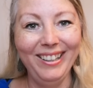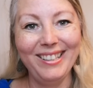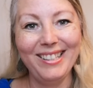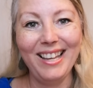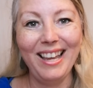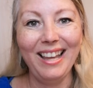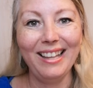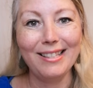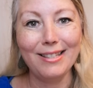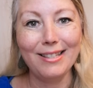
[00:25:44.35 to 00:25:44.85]
it's,
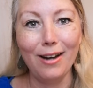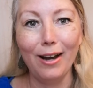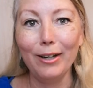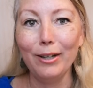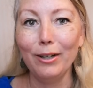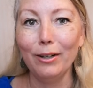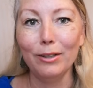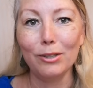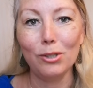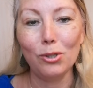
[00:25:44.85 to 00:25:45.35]
it's not
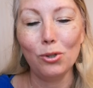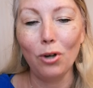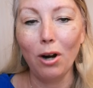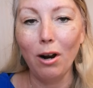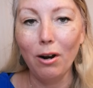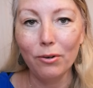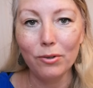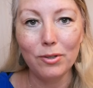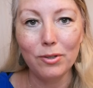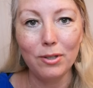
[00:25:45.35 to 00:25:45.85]
your
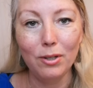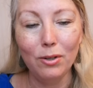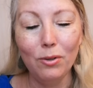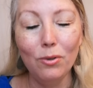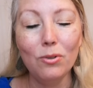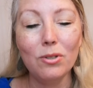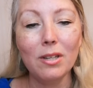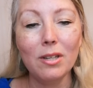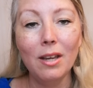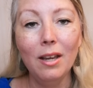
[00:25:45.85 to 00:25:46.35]
strong
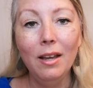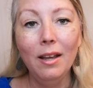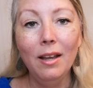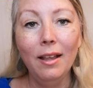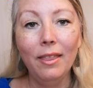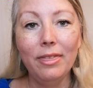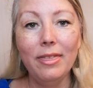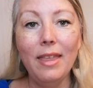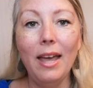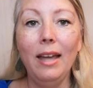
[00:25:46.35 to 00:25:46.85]
suit
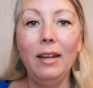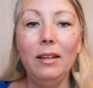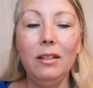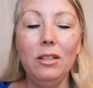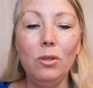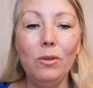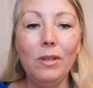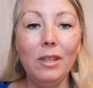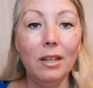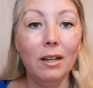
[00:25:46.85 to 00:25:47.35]

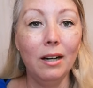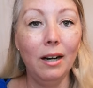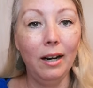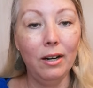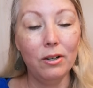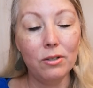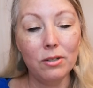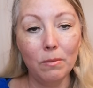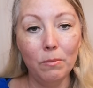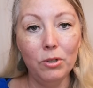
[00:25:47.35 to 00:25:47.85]
then you either
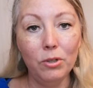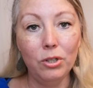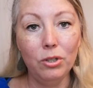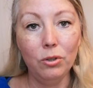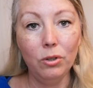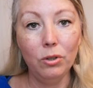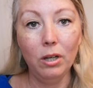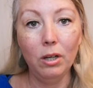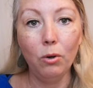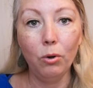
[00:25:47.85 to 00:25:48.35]
hire someone to
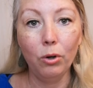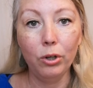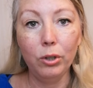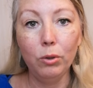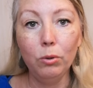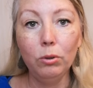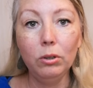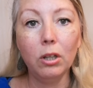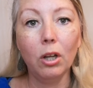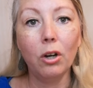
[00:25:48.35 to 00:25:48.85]
do it or
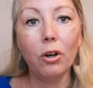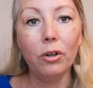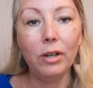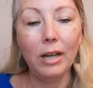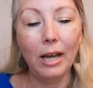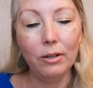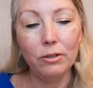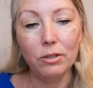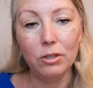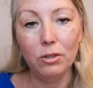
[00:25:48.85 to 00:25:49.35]
you learn
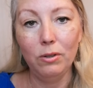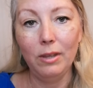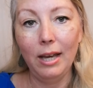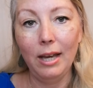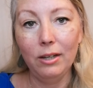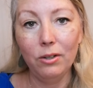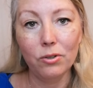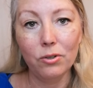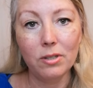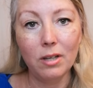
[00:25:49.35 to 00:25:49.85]
how to do
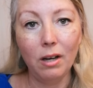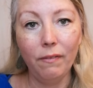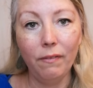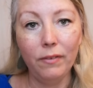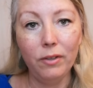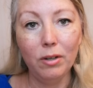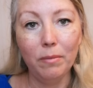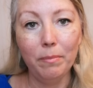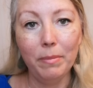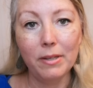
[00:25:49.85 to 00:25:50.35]
that yourself
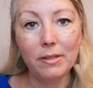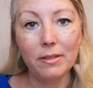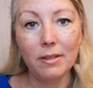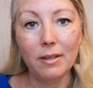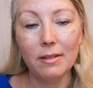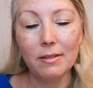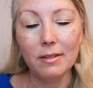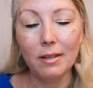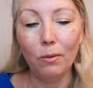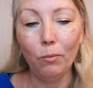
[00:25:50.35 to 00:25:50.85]
in your
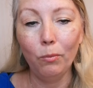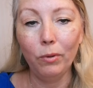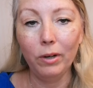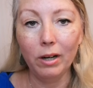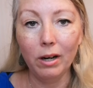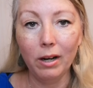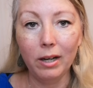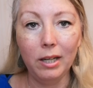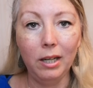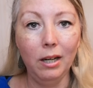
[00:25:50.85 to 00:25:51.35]
business. And we
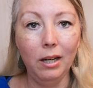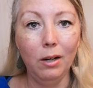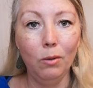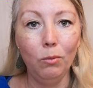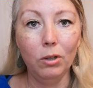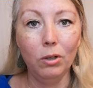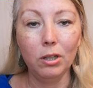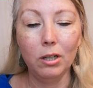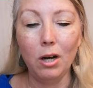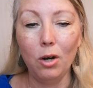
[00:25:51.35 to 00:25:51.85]
are here,
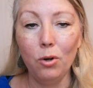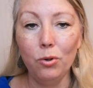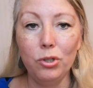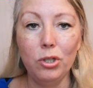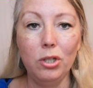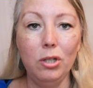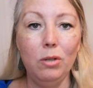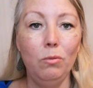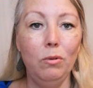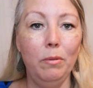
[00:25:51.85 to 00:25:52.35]
we'll
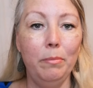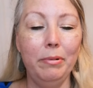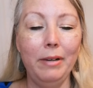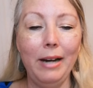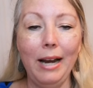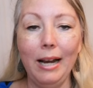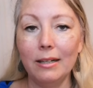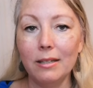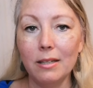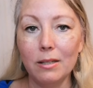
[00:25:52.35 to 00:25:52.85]
coach you, we'll
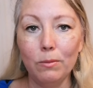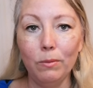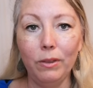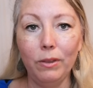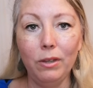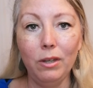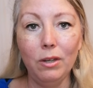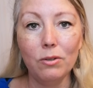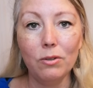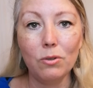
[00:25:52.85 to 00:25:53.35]
practice with
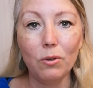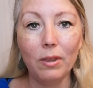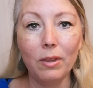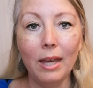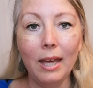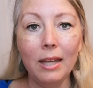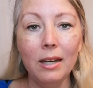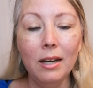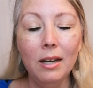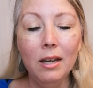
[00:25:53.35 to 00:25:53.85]
you so
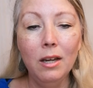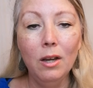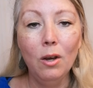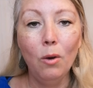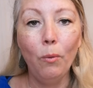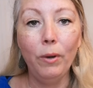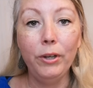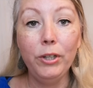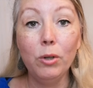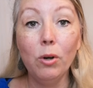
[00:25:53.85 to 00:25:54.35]
that
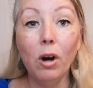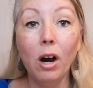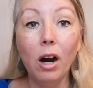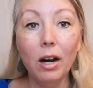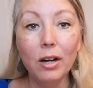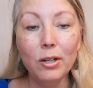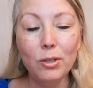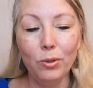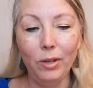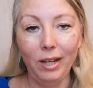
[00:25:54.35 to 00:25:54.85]
when you
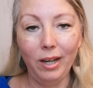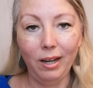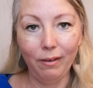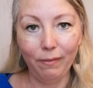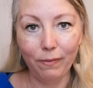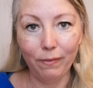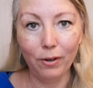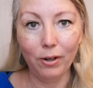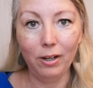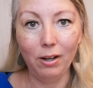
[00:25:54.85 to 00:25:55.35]
are doing it
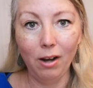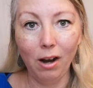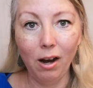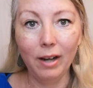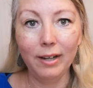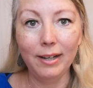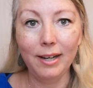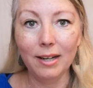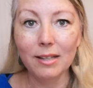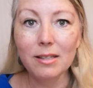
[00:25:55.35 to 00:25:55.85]
for an
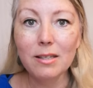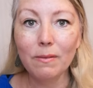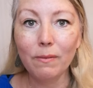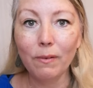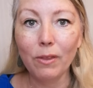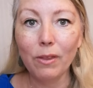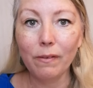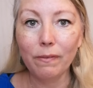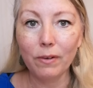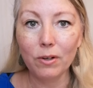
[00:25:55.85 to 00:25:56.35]
audience
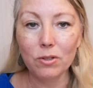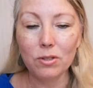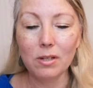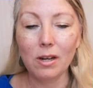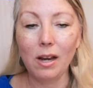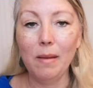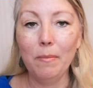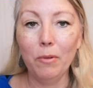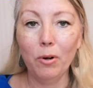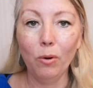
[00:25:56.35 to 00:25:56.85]
for the first
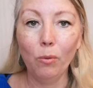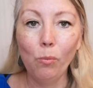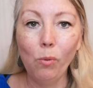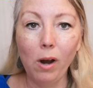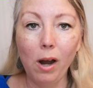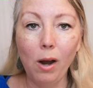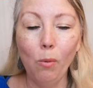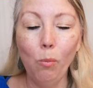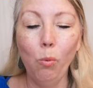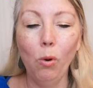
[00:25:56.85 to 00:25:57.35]
time or
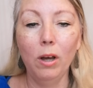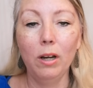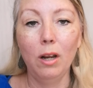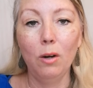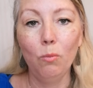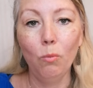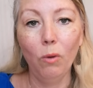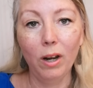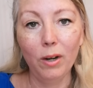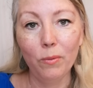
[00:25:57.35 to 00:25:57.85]
a one
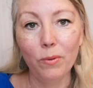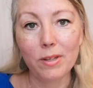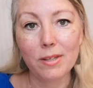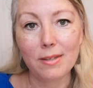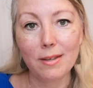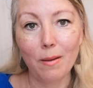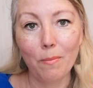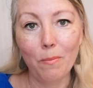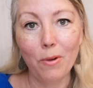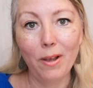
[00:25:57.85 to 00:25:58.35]
on one with
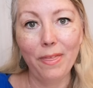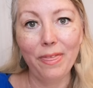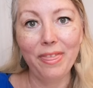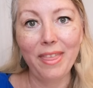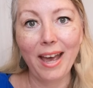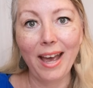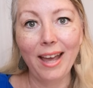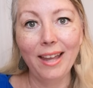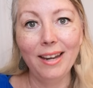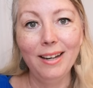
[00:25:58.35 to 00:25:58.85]
someone,
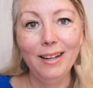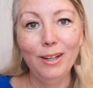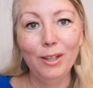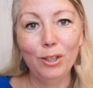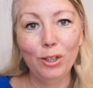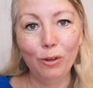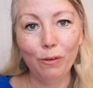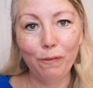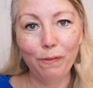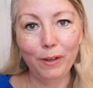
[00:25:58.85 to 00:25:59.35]
that
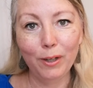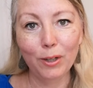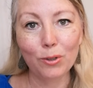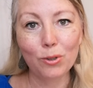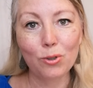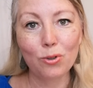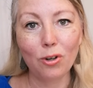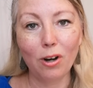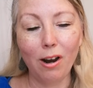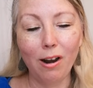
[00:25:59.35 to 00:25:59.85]
you feel
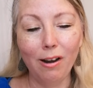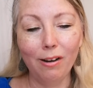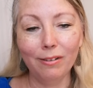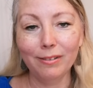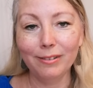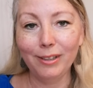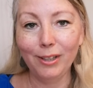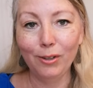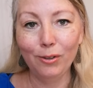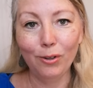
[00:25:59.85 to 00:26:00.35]

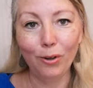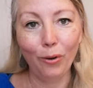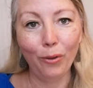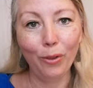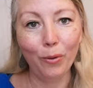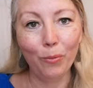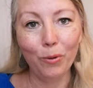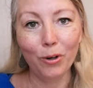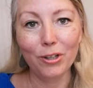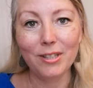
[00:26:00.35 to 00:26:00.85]
strong, you know
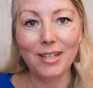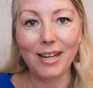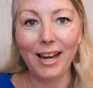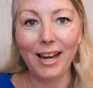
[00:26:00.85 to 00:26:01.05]
the words